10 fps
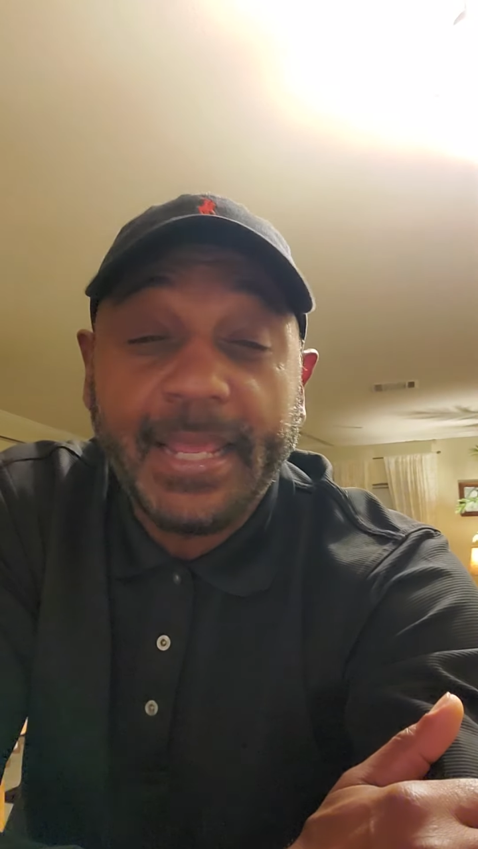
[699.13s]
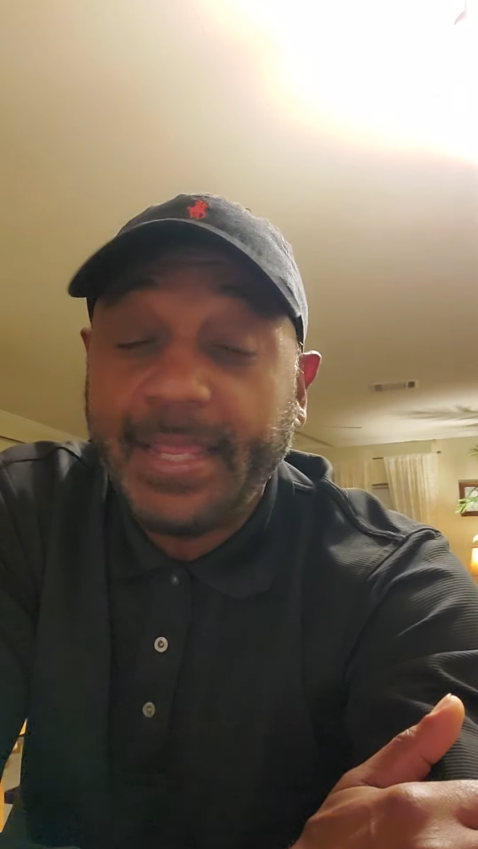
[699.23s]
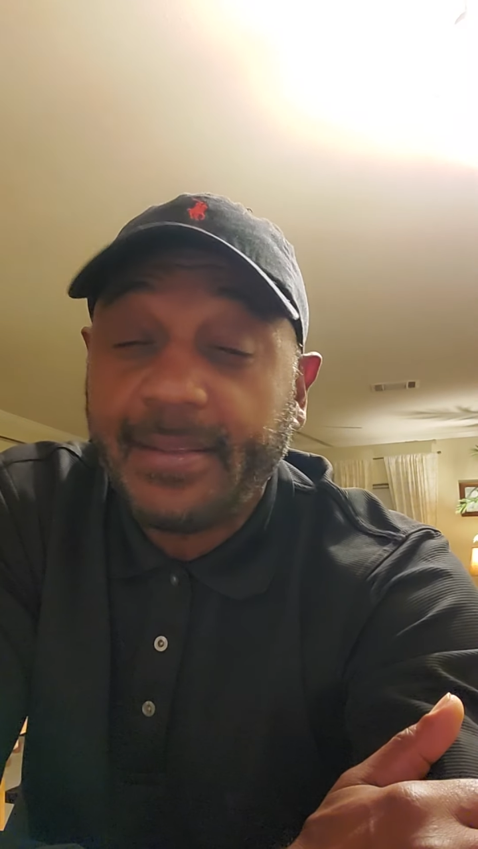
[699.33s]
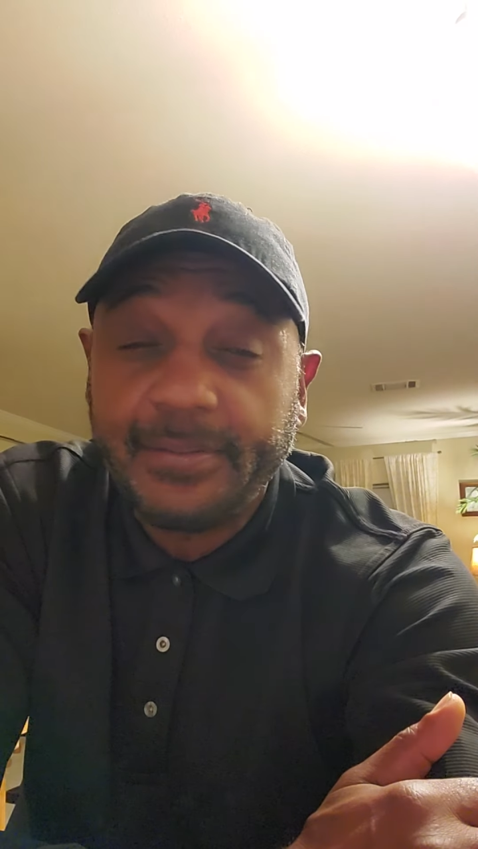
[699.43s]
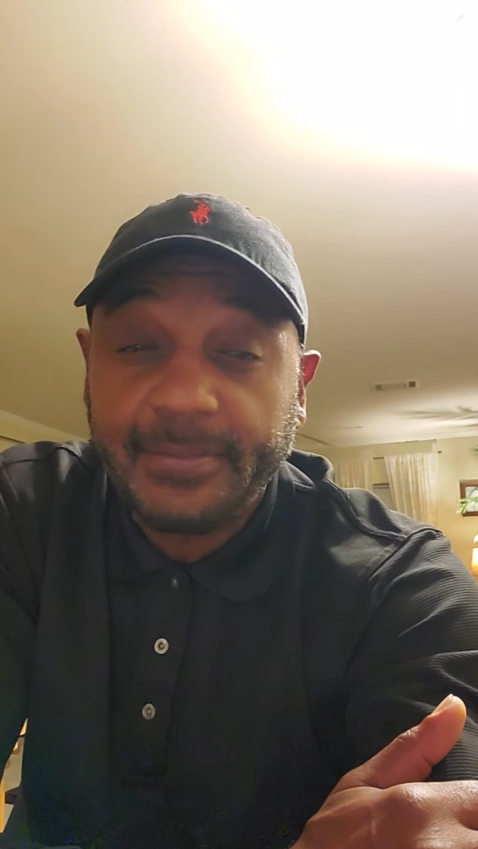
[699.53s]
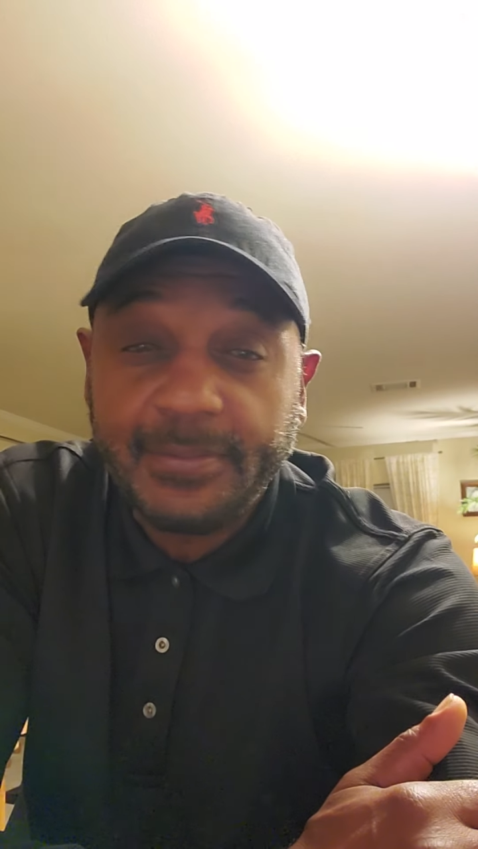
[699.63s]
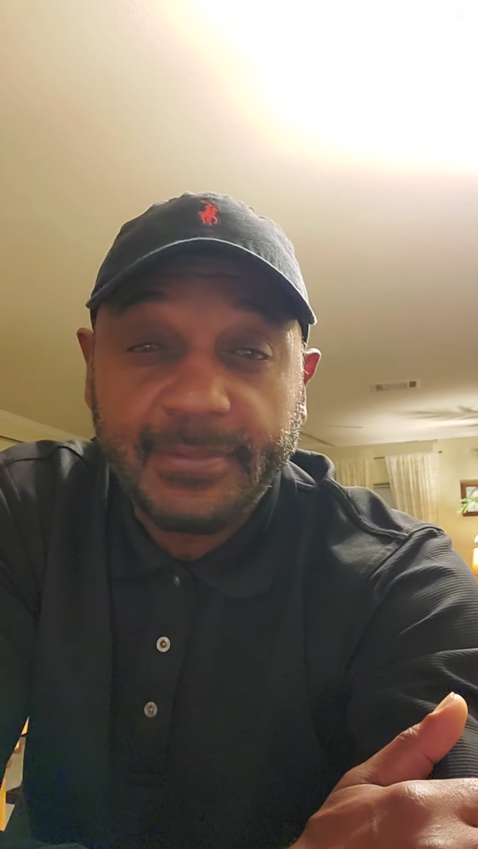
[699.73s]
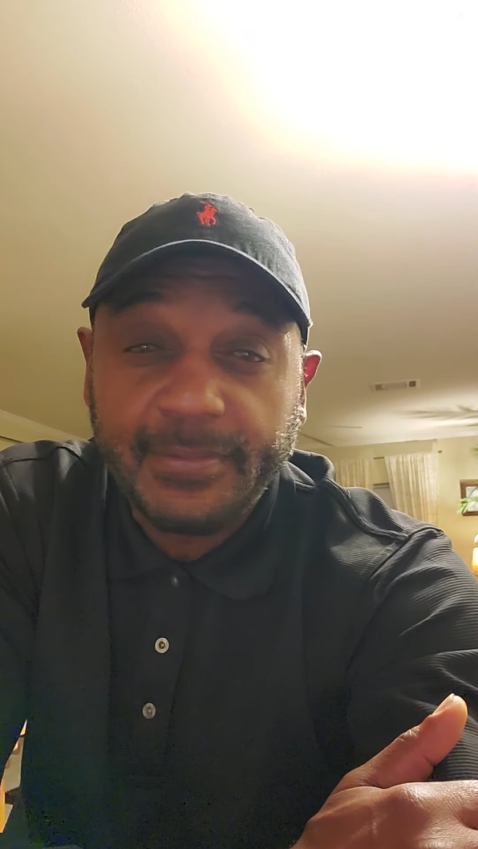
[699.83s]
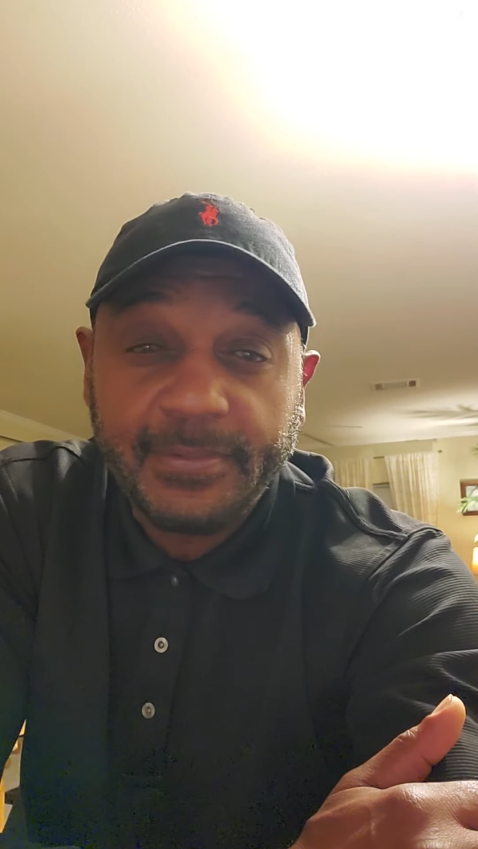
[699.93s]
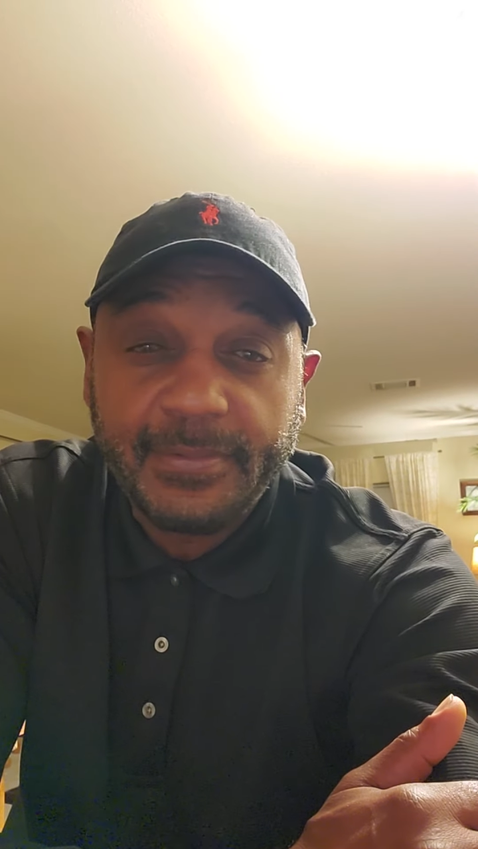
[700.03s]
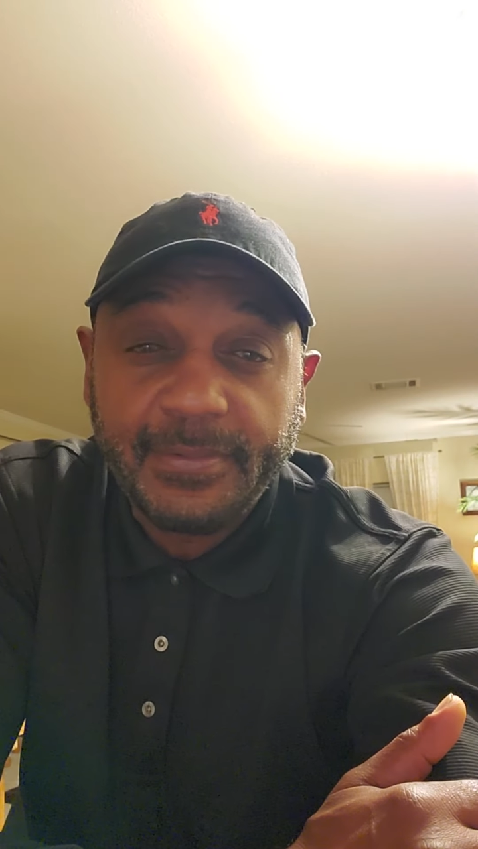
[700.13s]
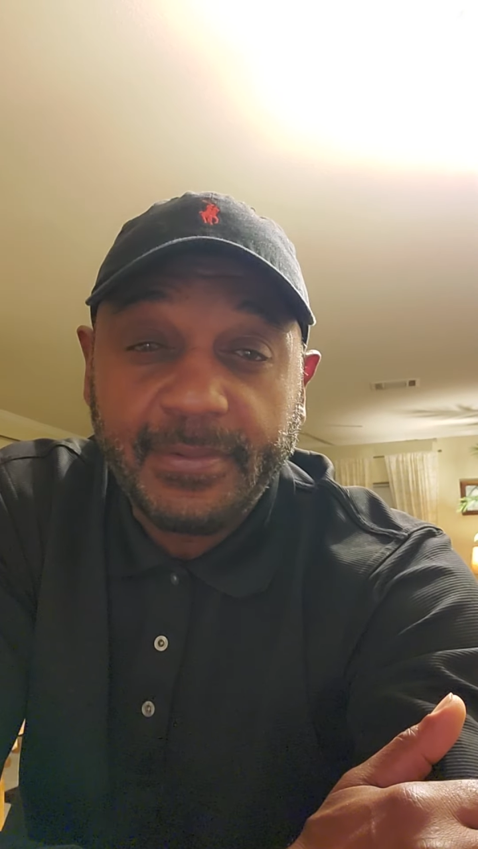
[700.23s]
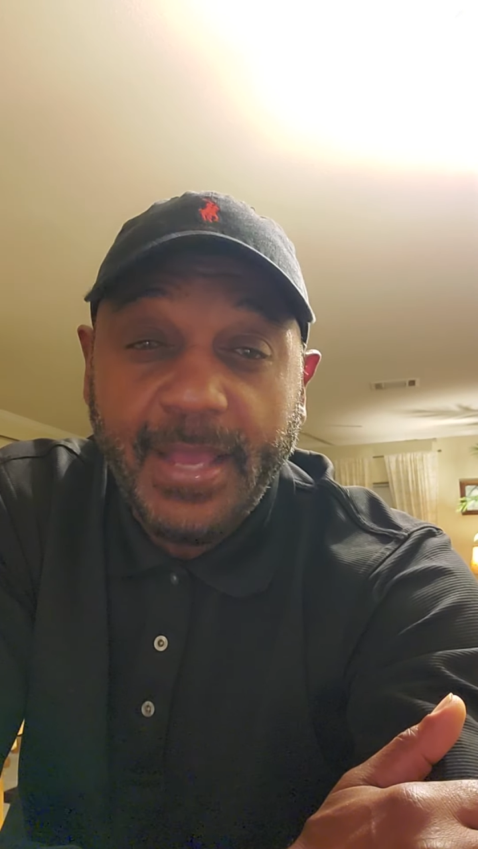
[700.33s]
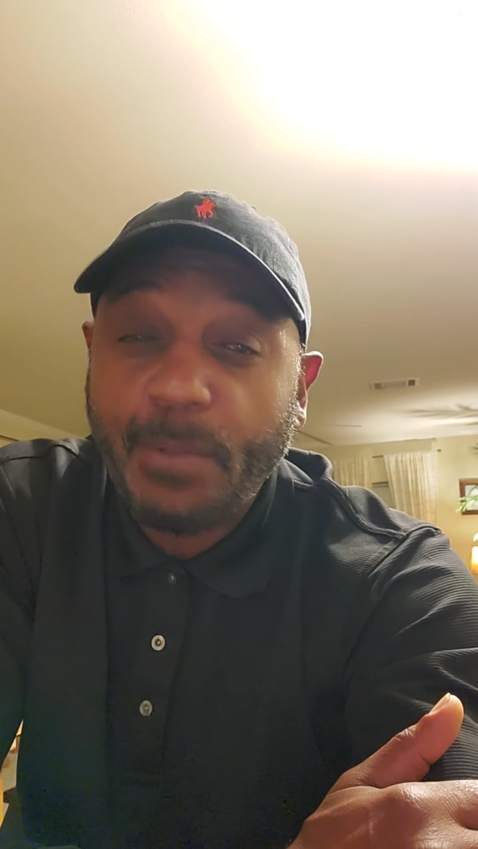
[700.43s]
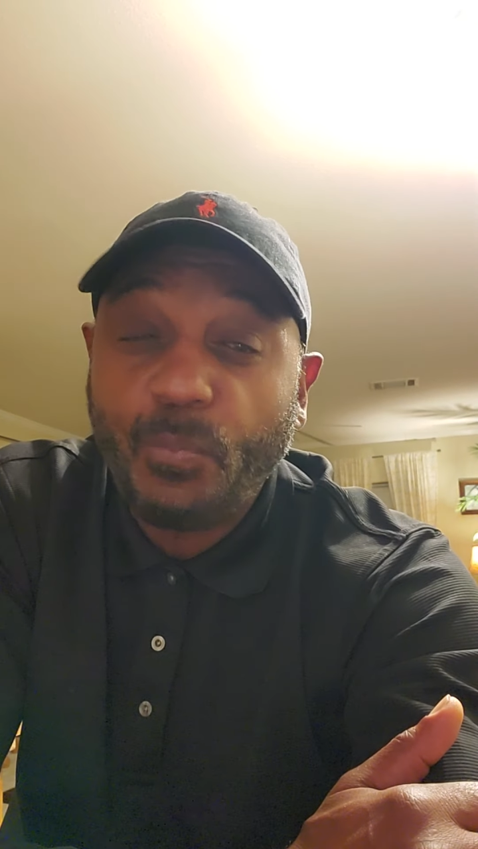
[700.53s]
hey,
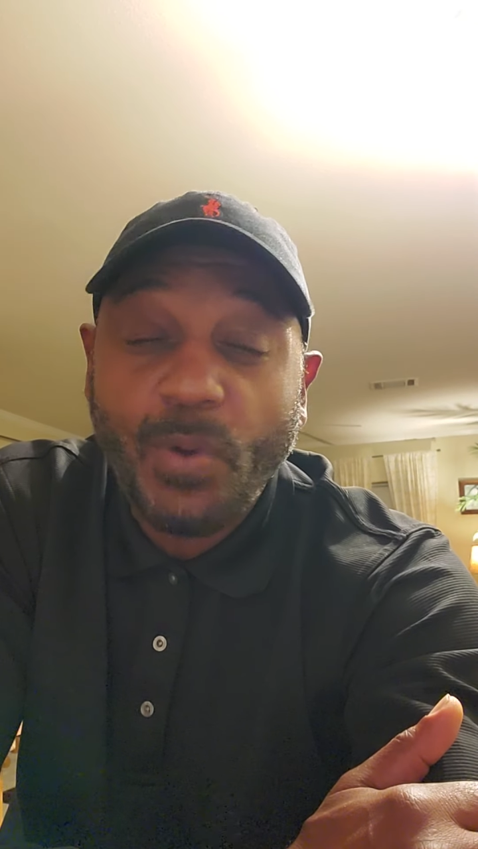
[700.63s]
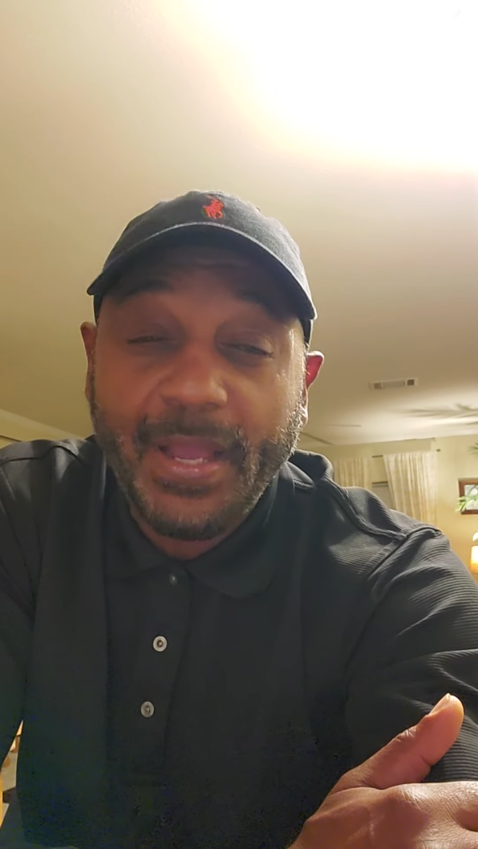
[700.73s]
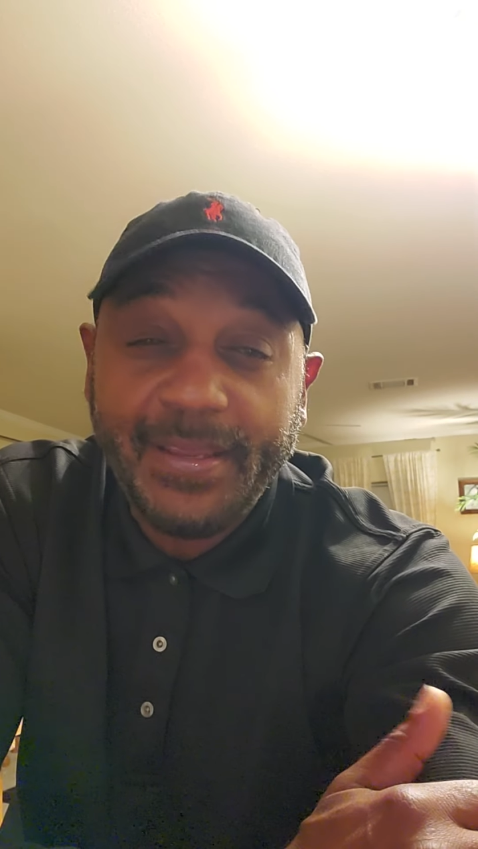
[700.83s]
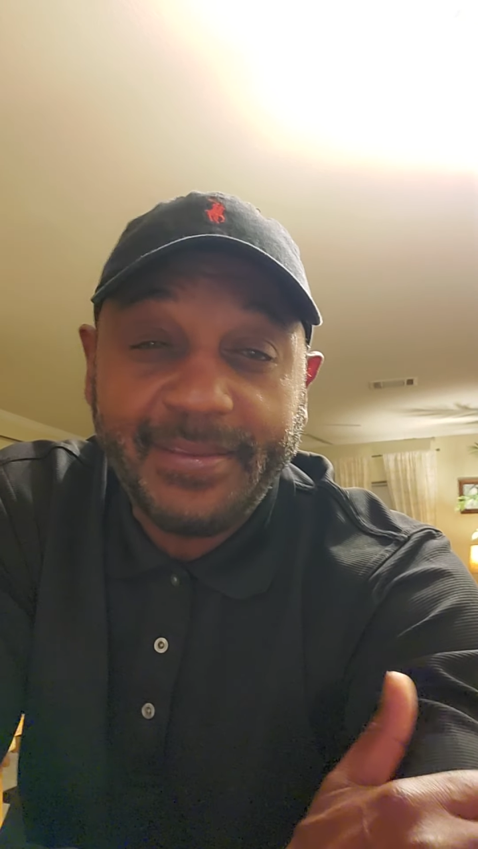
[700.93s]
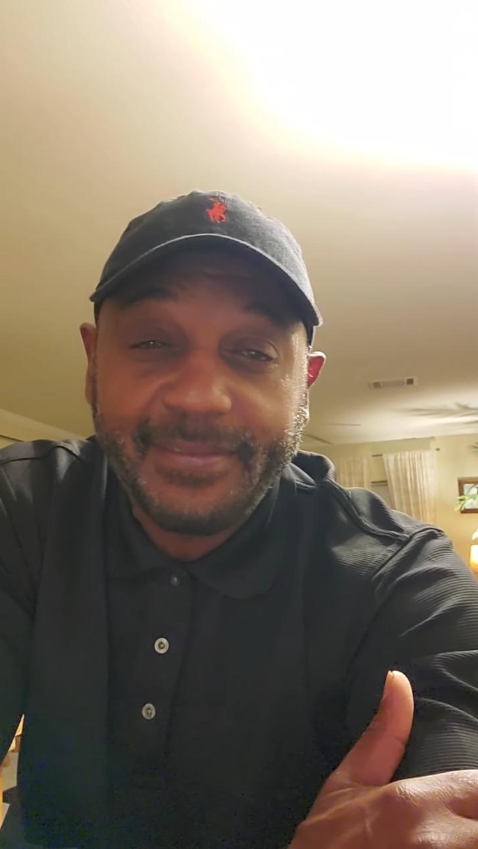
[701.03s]
I'm white.